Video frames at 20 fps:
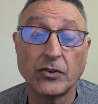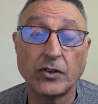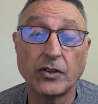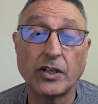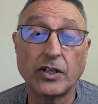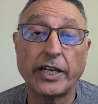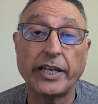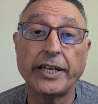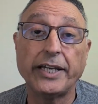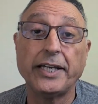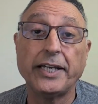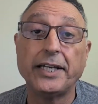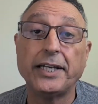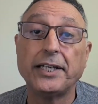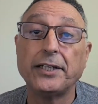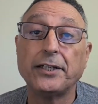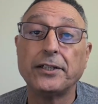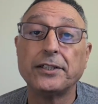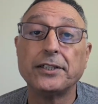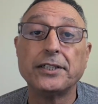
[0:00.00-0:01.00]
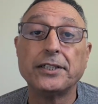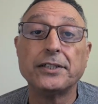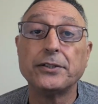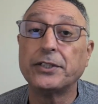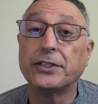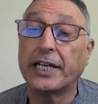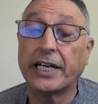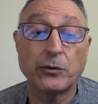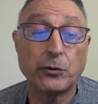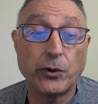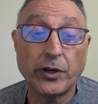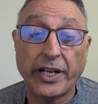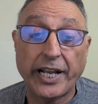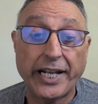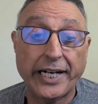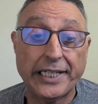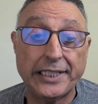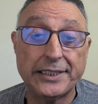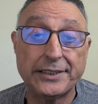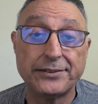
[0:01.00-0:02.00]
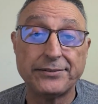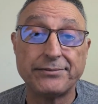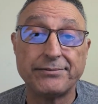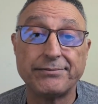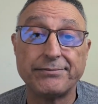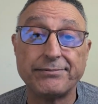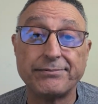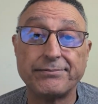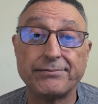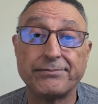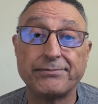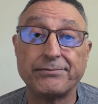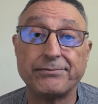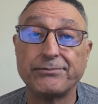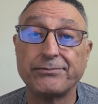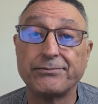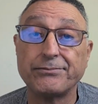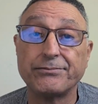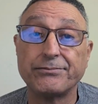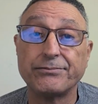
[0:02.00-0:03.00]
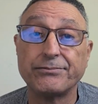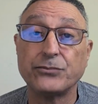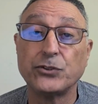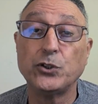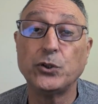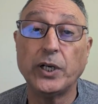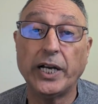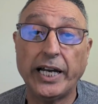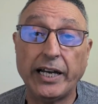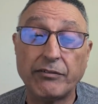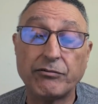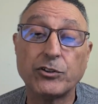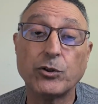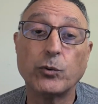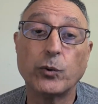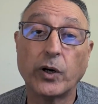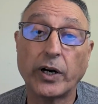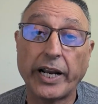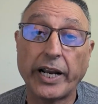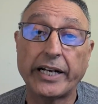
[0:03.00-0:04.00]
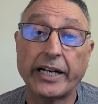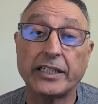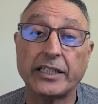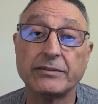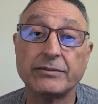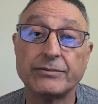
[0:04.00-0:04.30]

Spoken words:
Okay, you got to work at it. You have to work at it,